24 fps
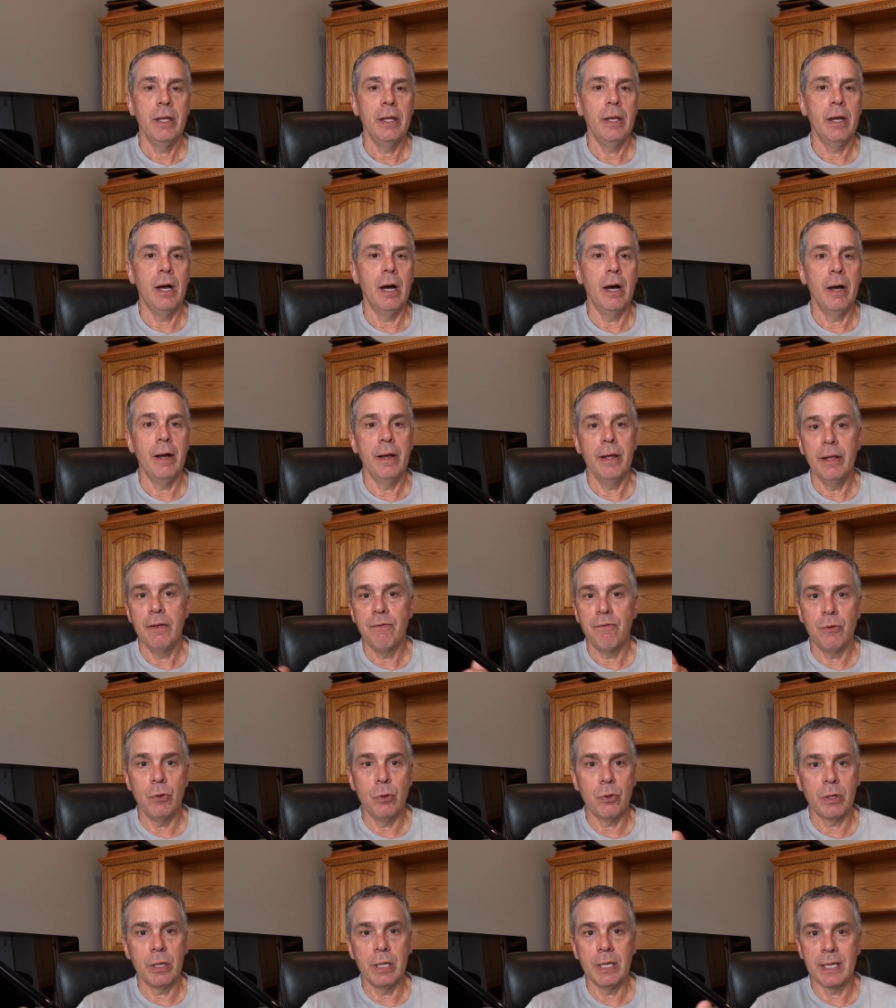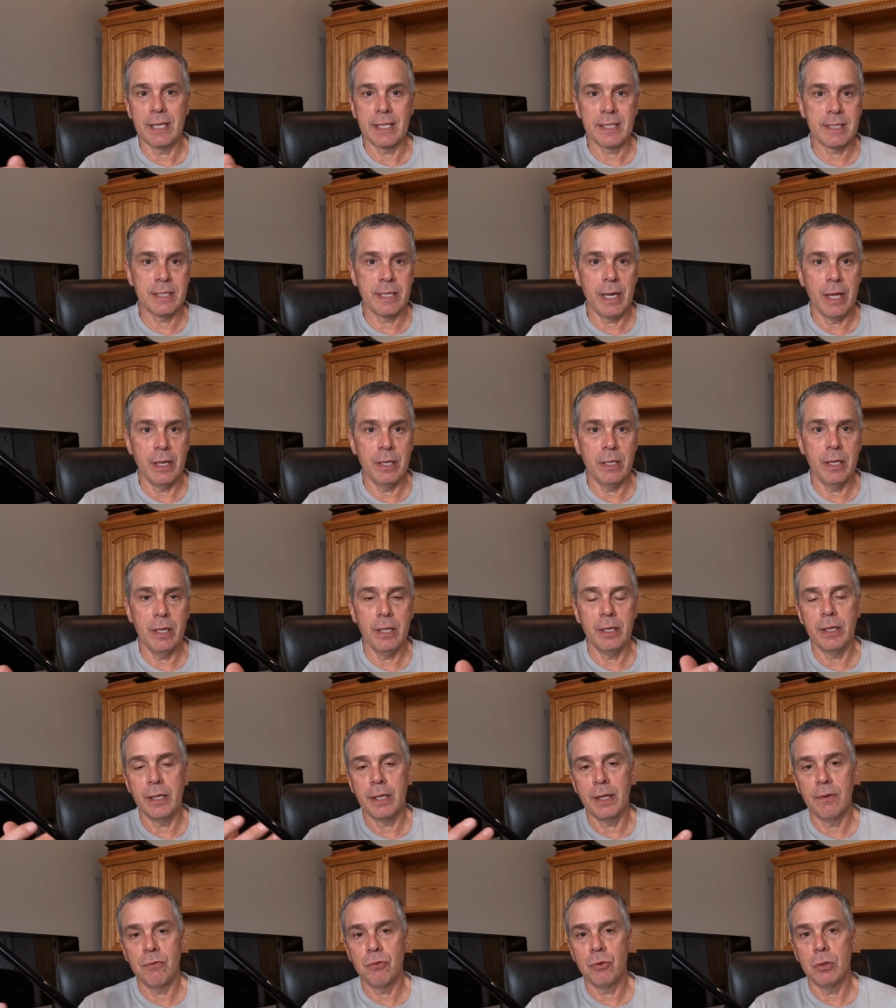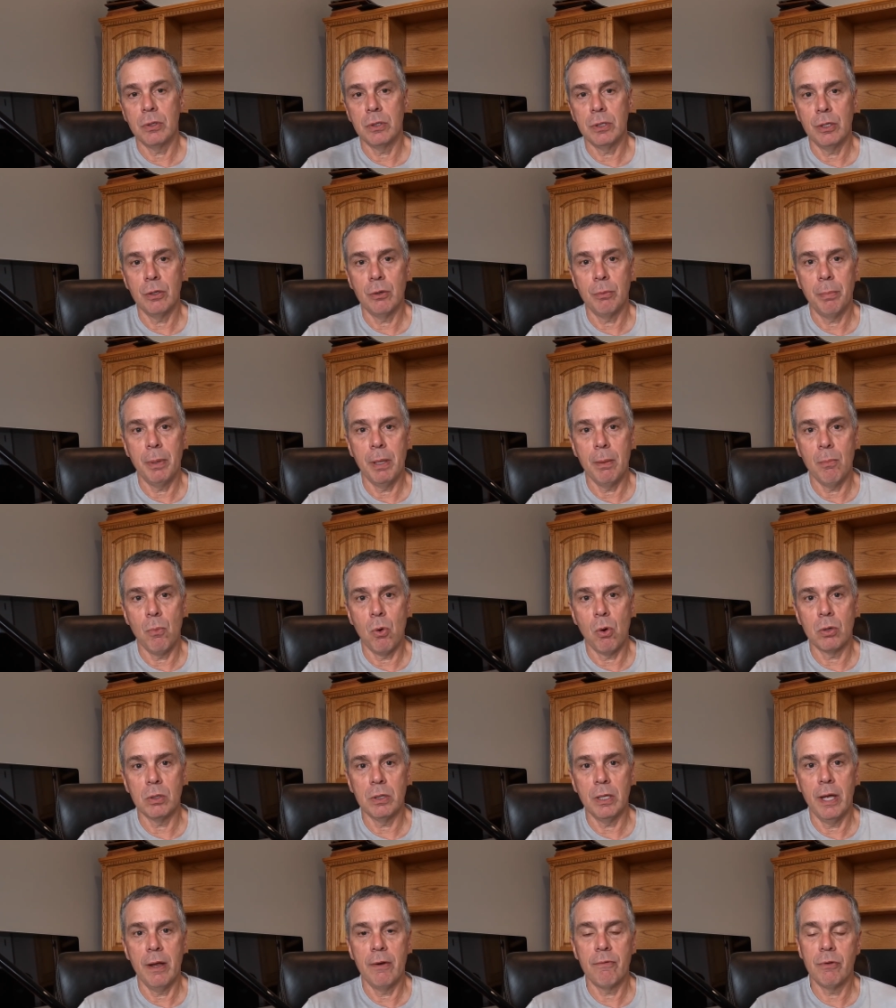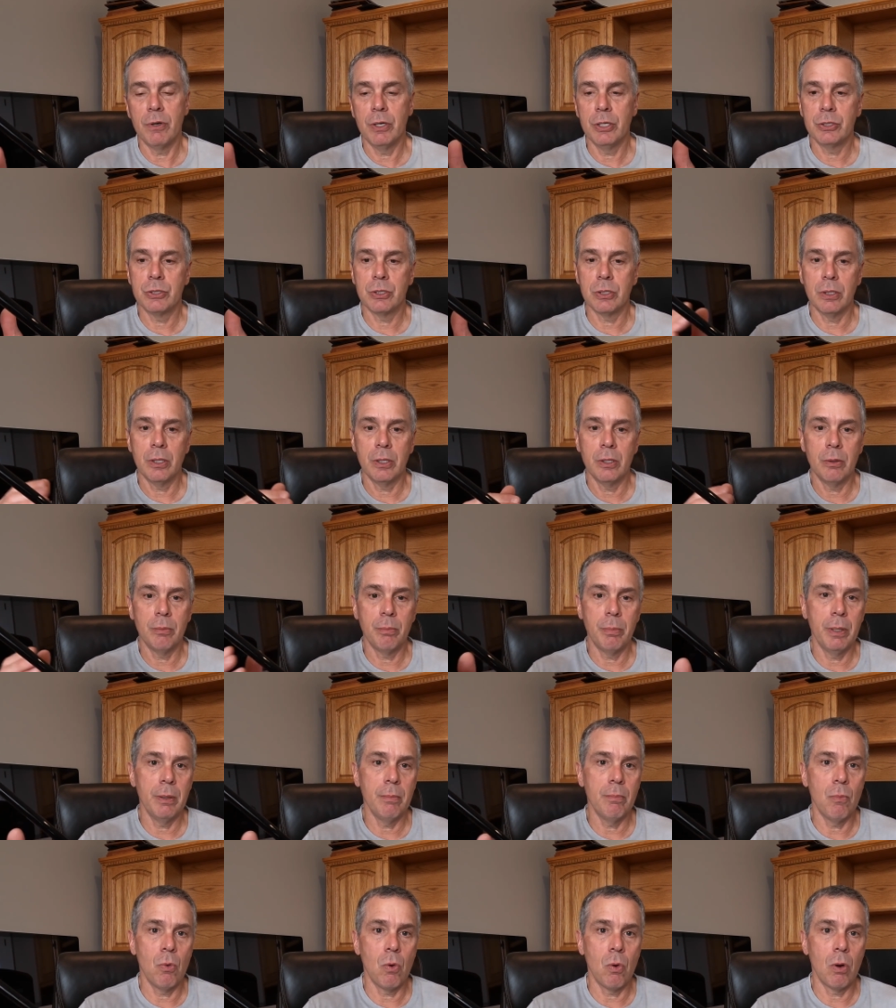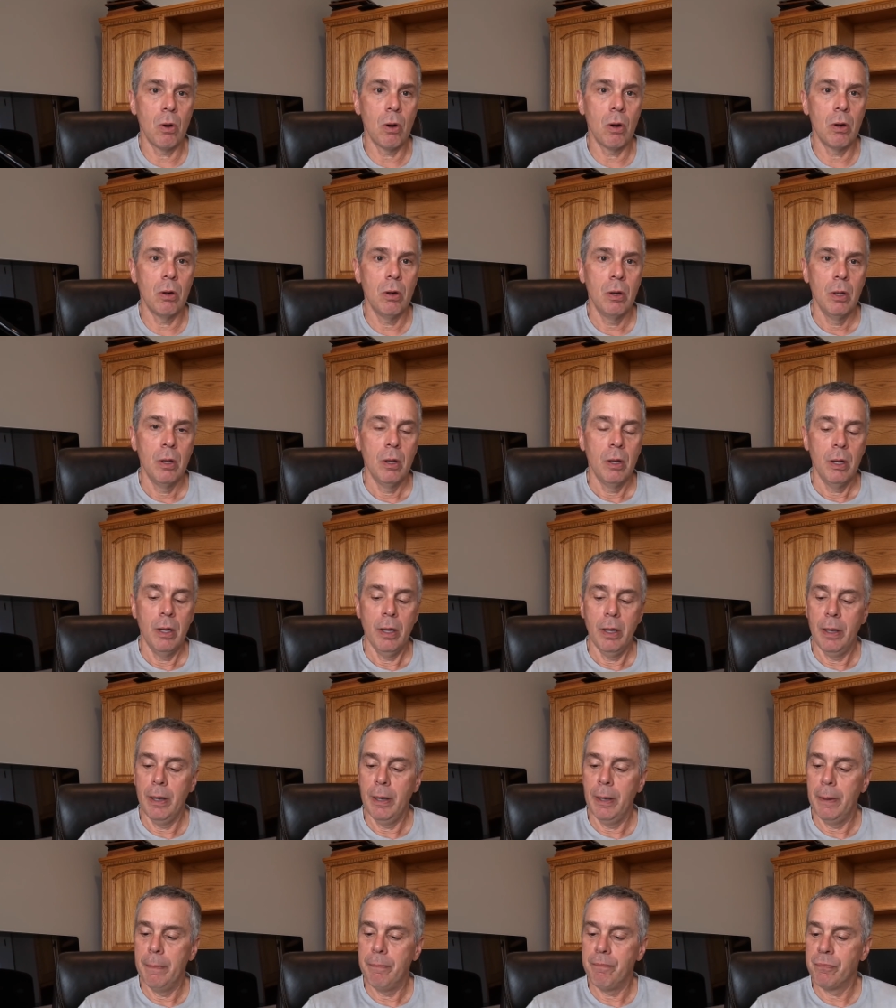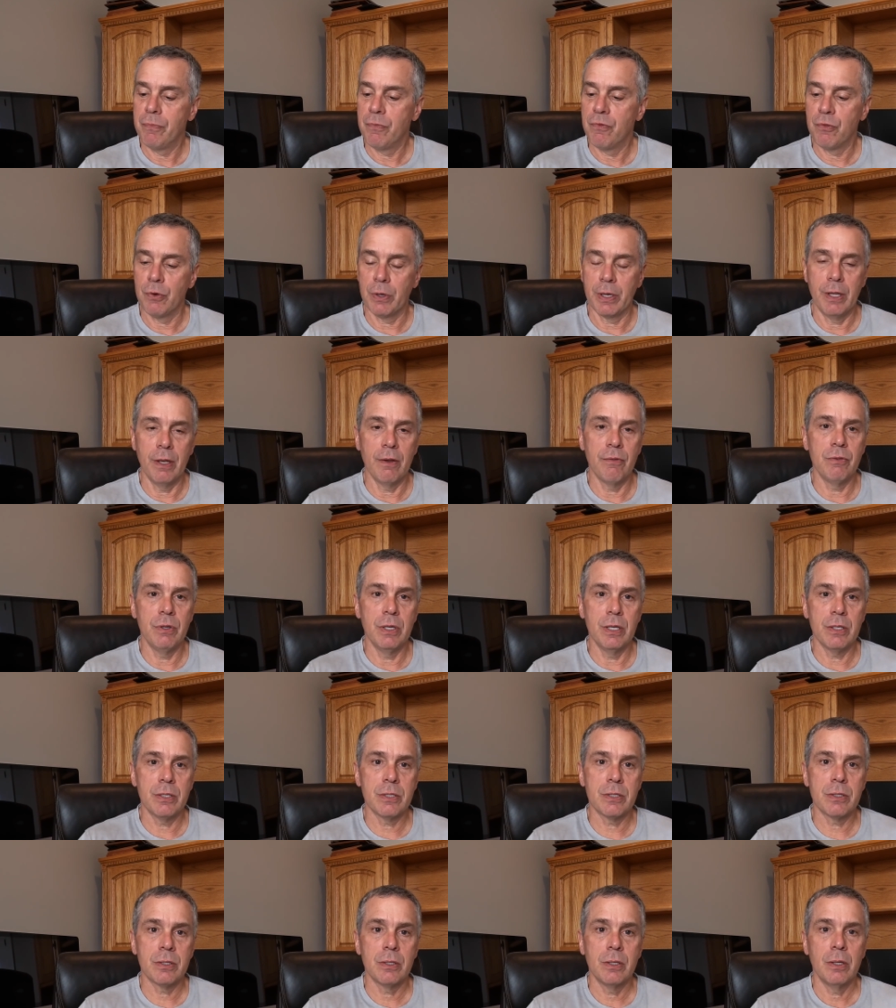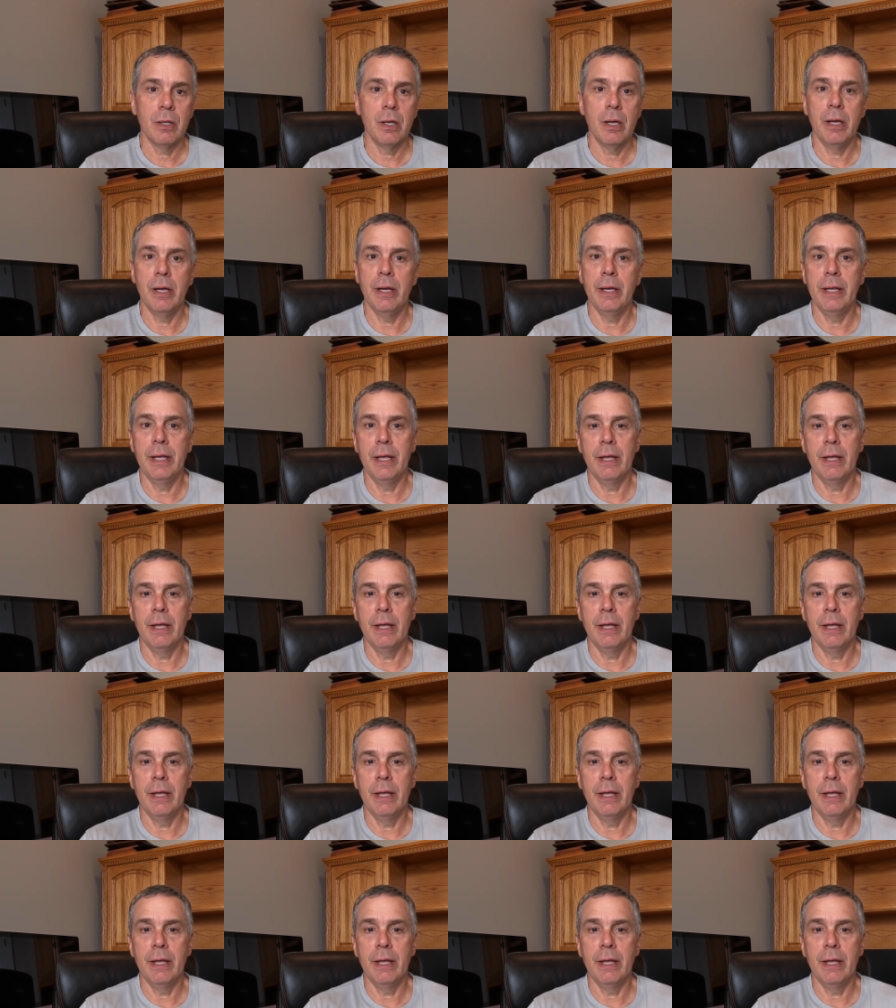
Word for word: Uh, if you can extend it, it gives you a little bit more leverage, a little bit more um, forgiveness uh,